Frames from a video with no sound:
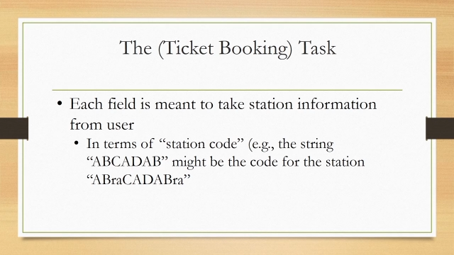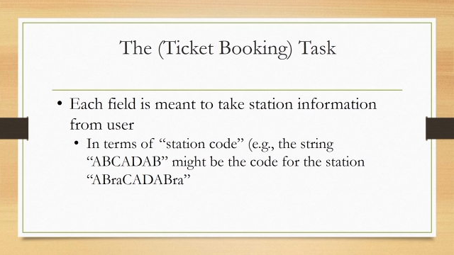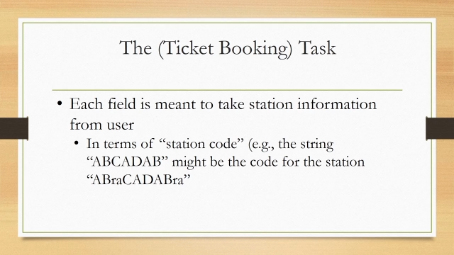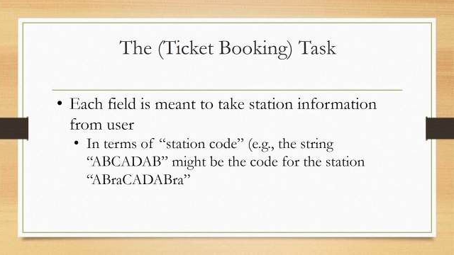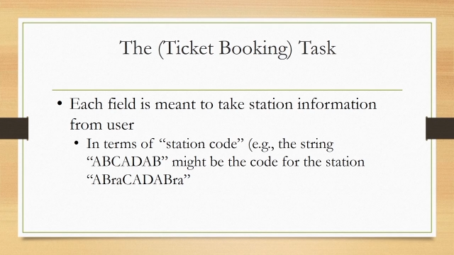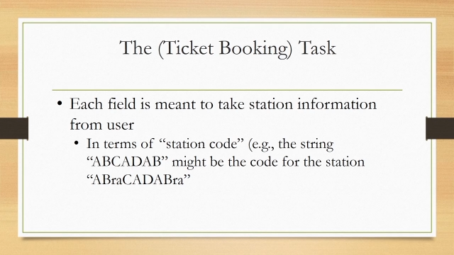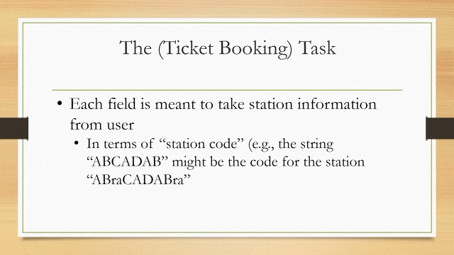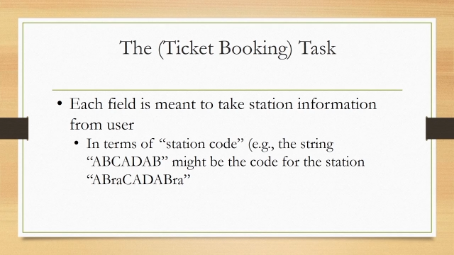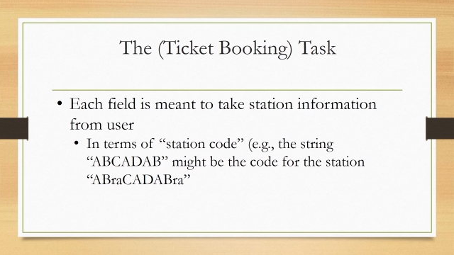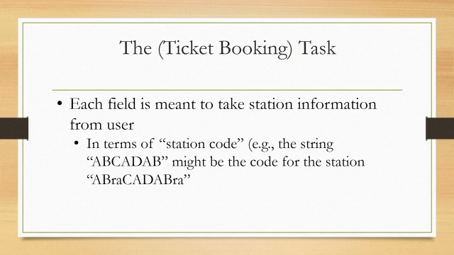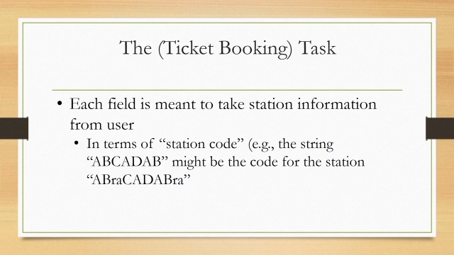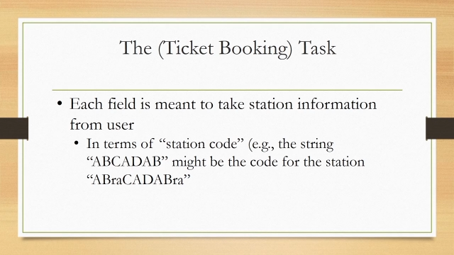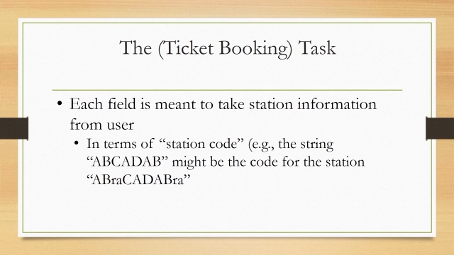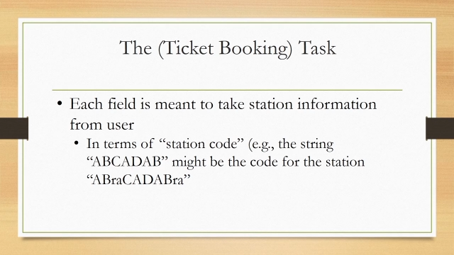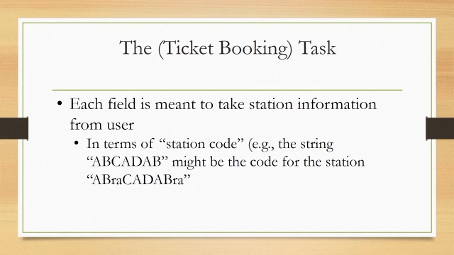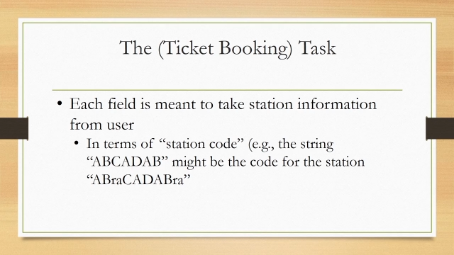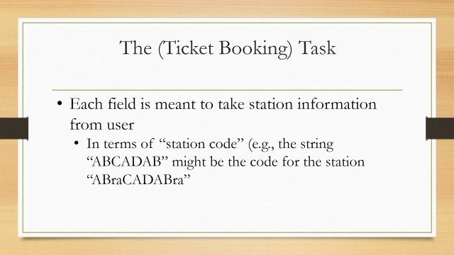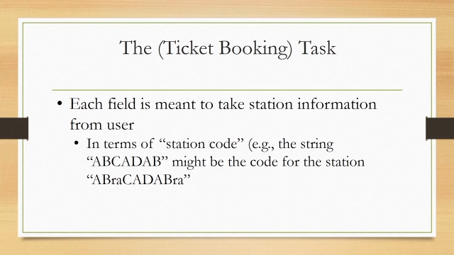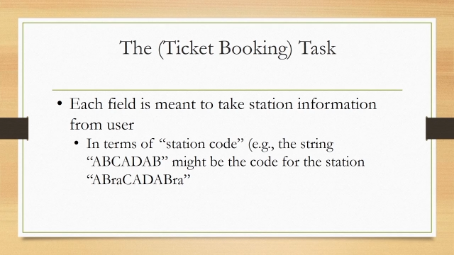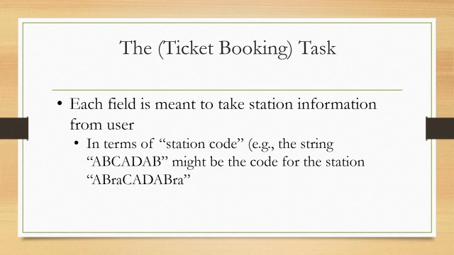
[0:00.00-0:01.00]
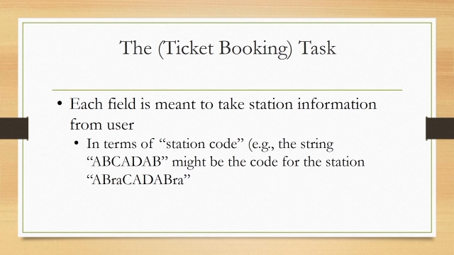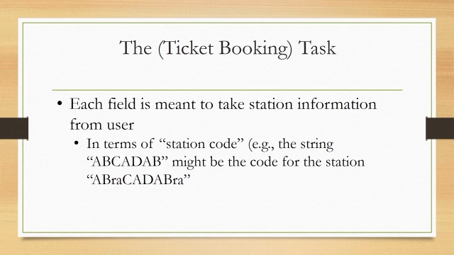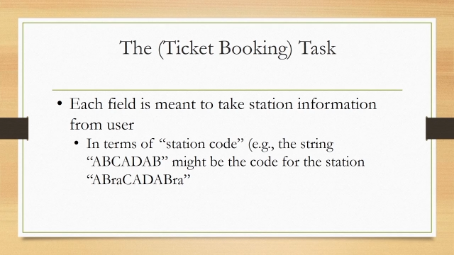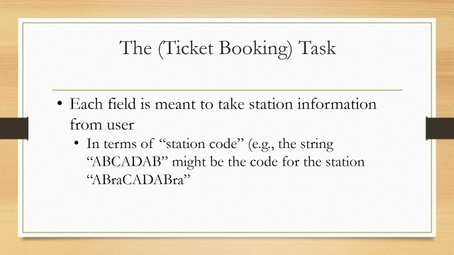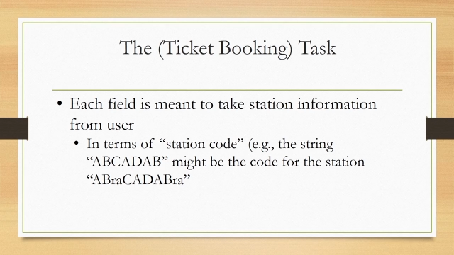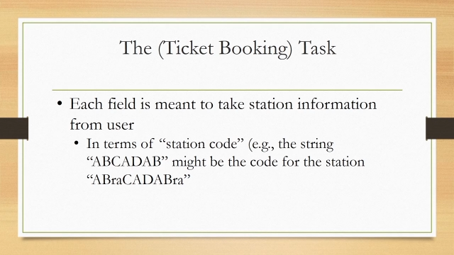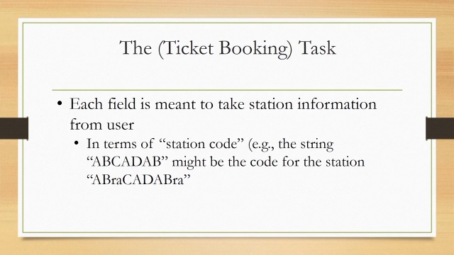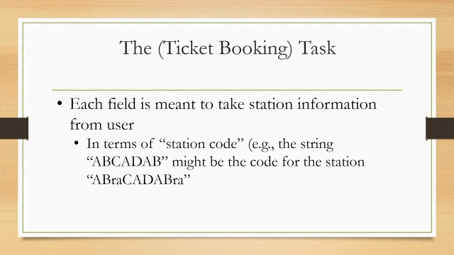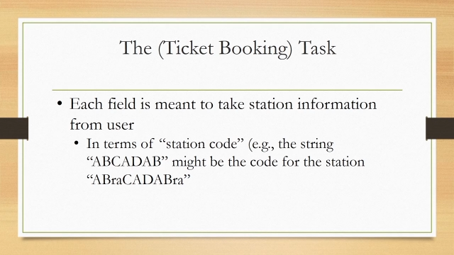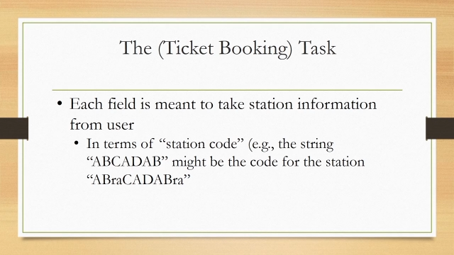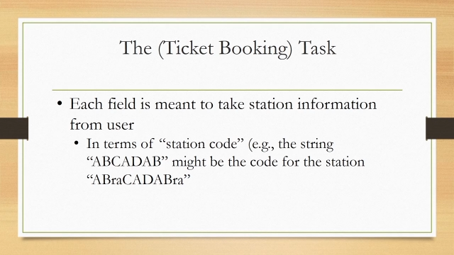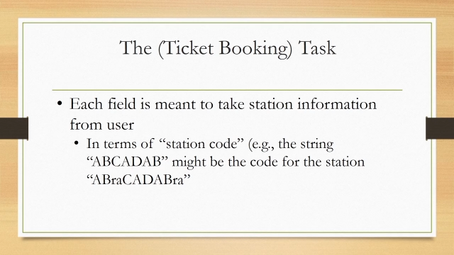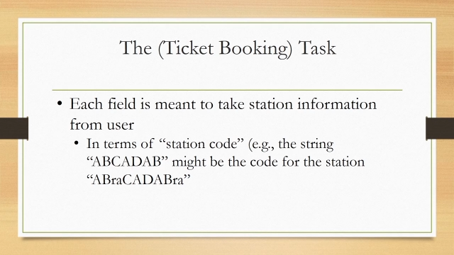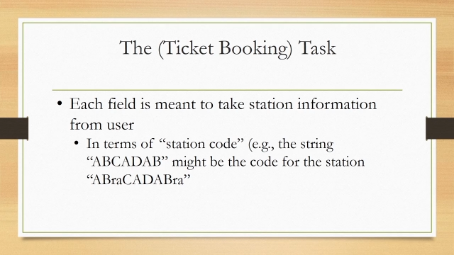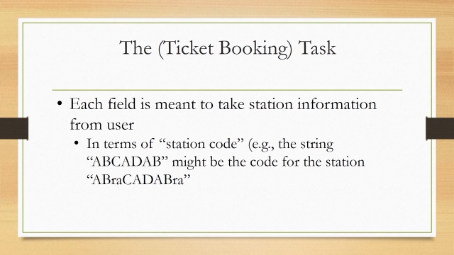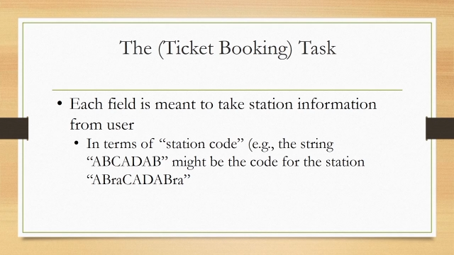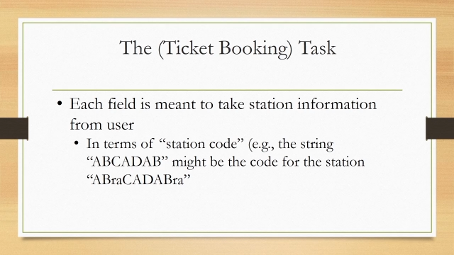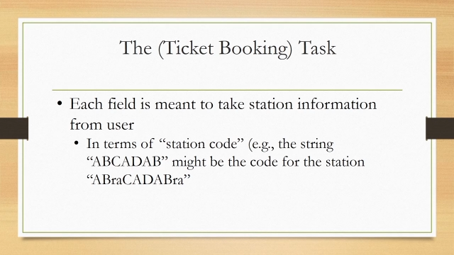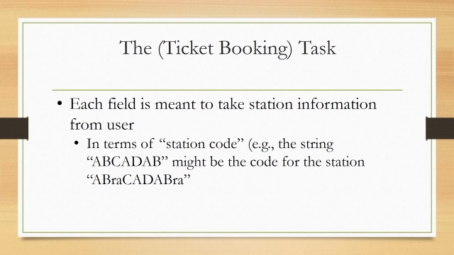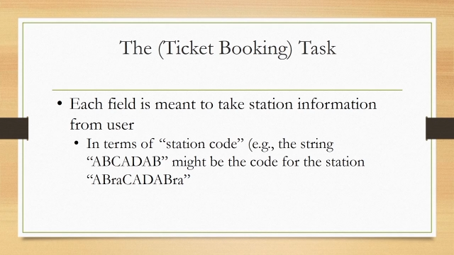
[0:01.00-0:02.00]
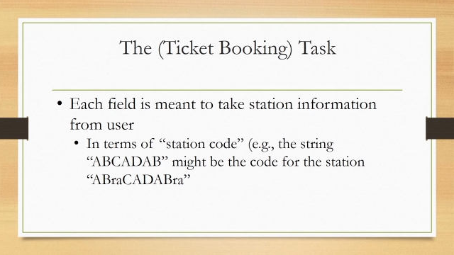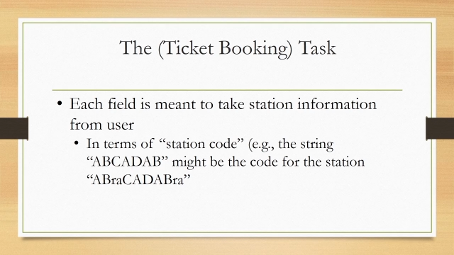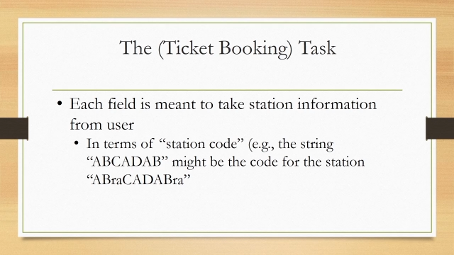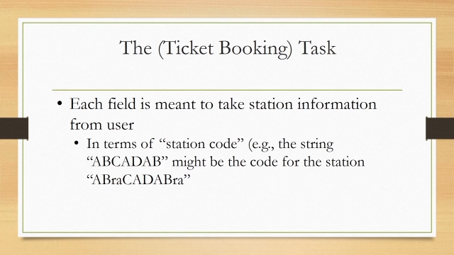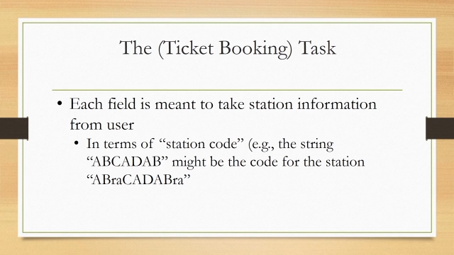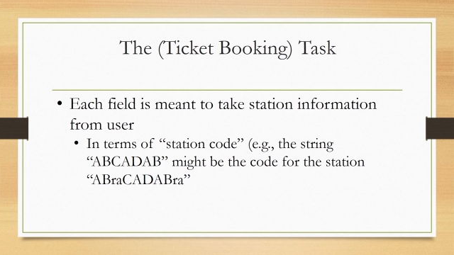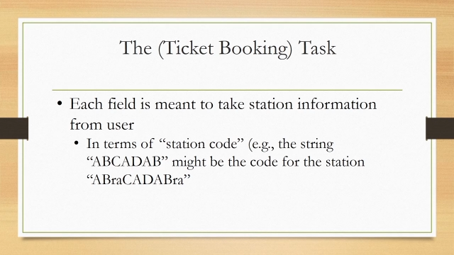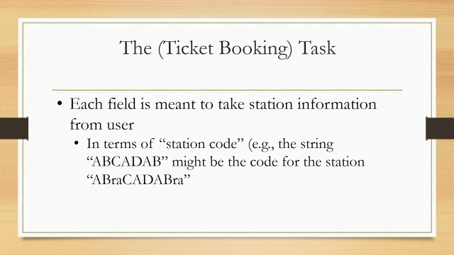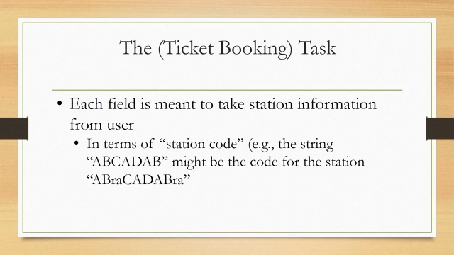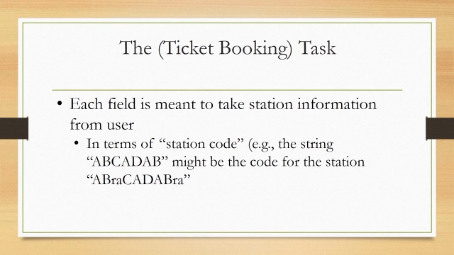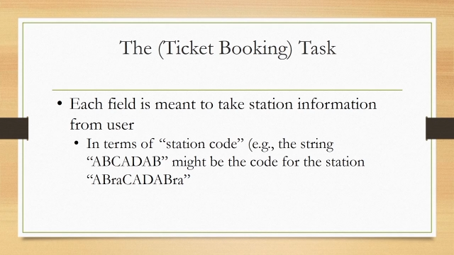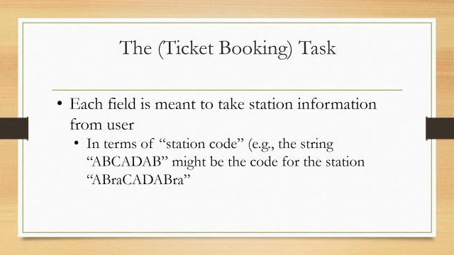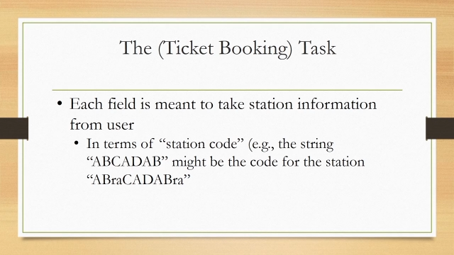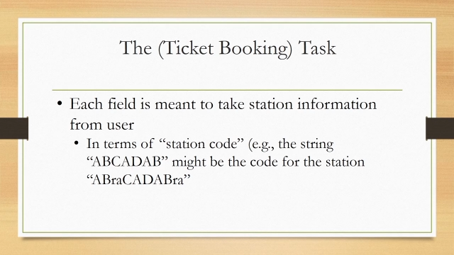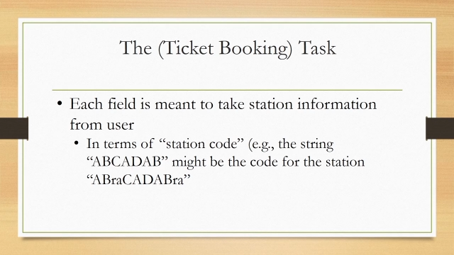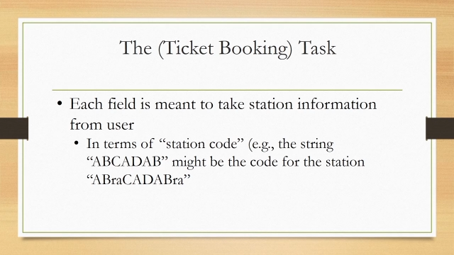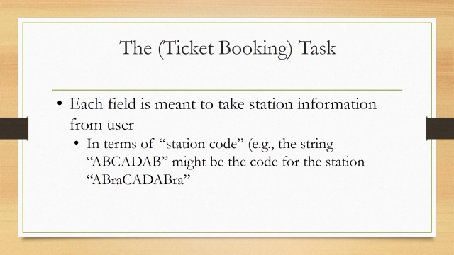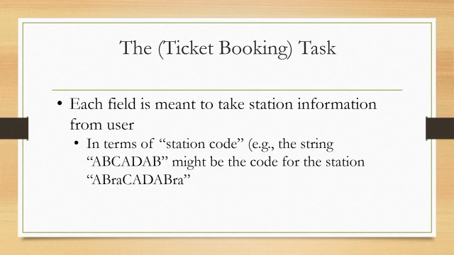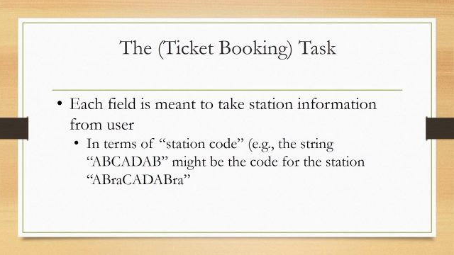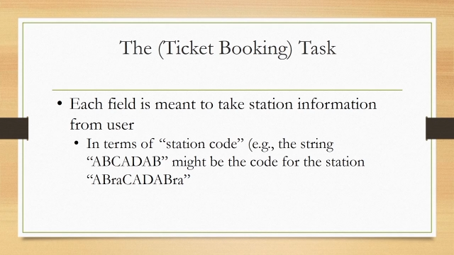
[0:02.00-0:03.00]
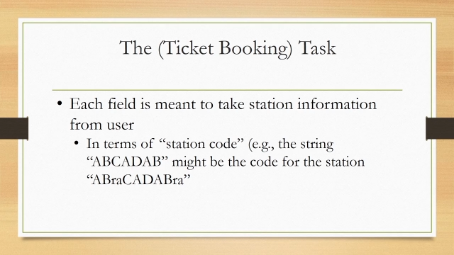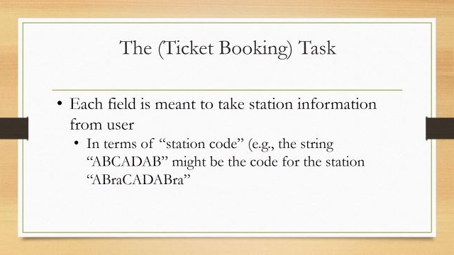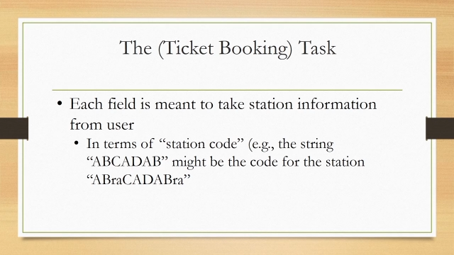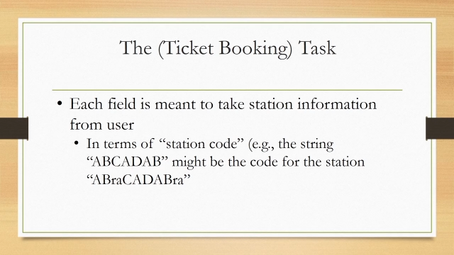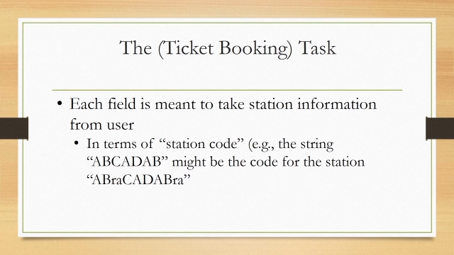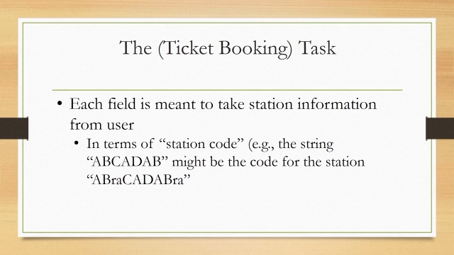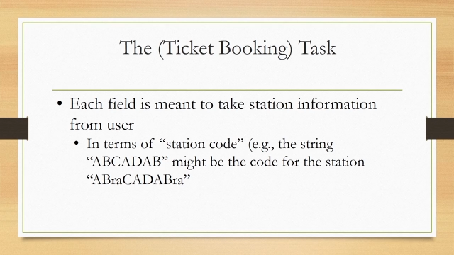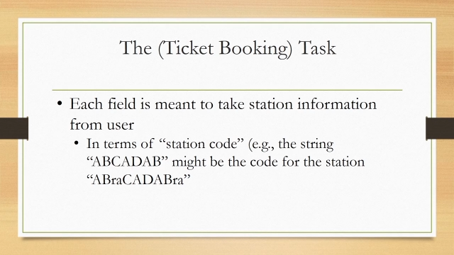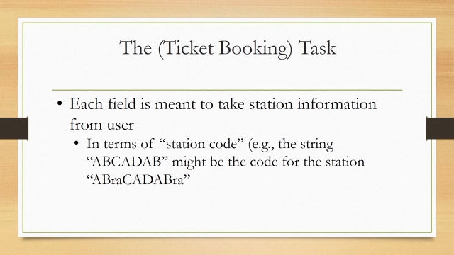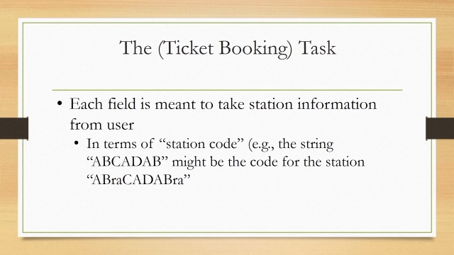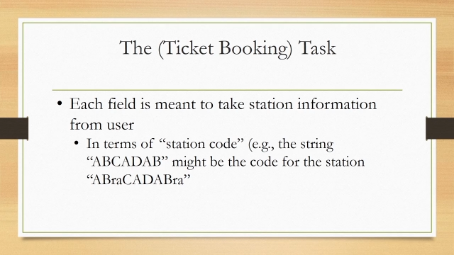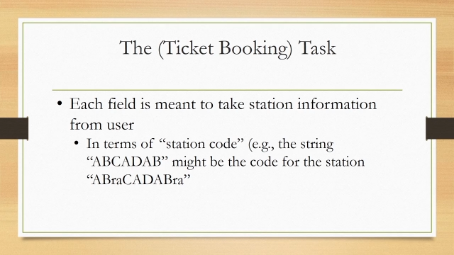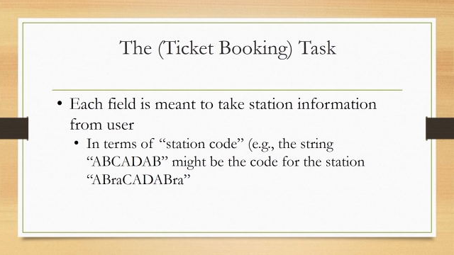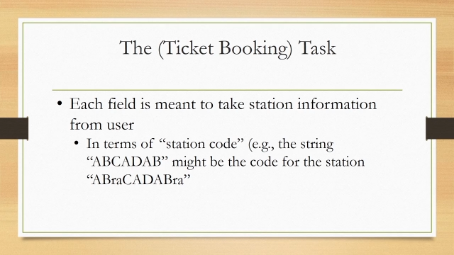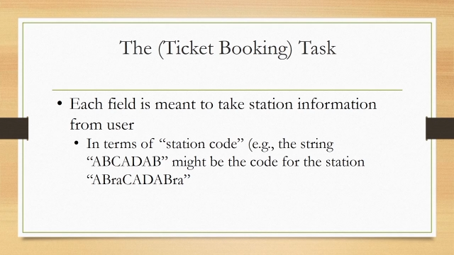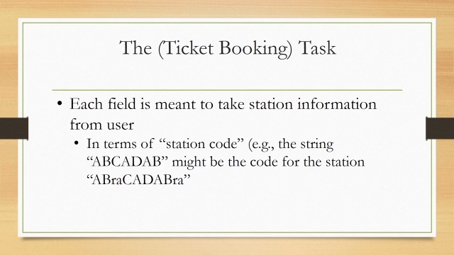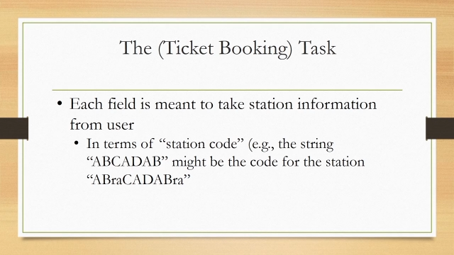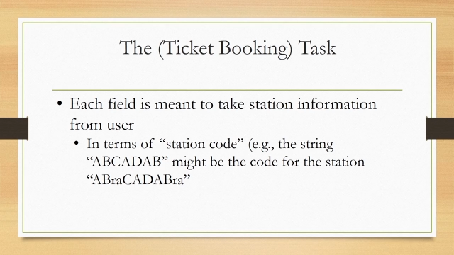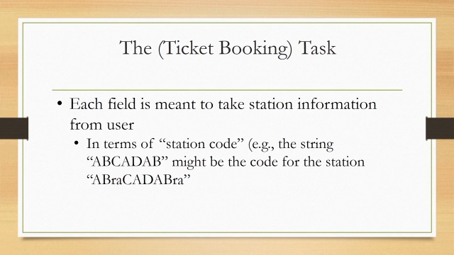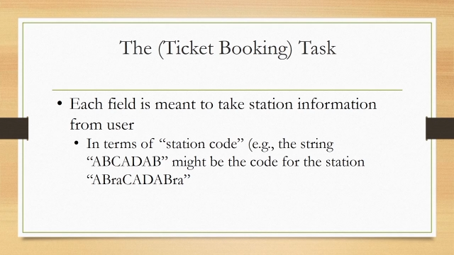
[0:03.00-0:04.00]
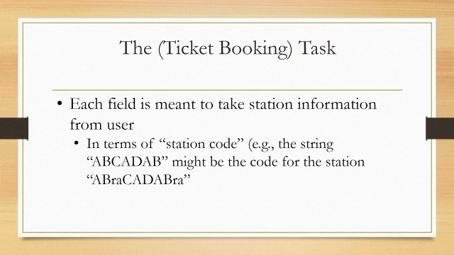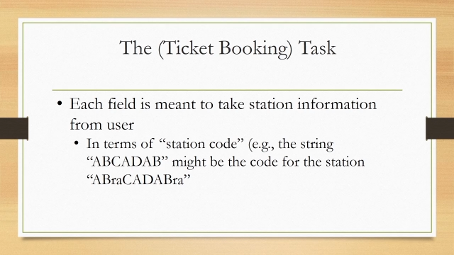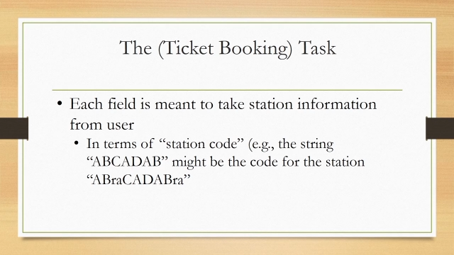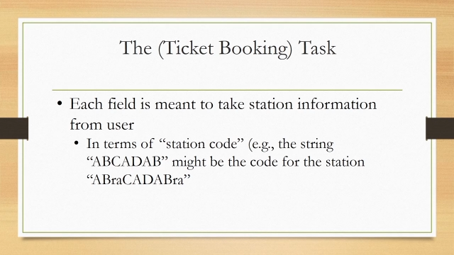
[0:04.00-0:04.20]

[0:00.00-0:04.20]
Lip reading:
[unreadable: no face in view]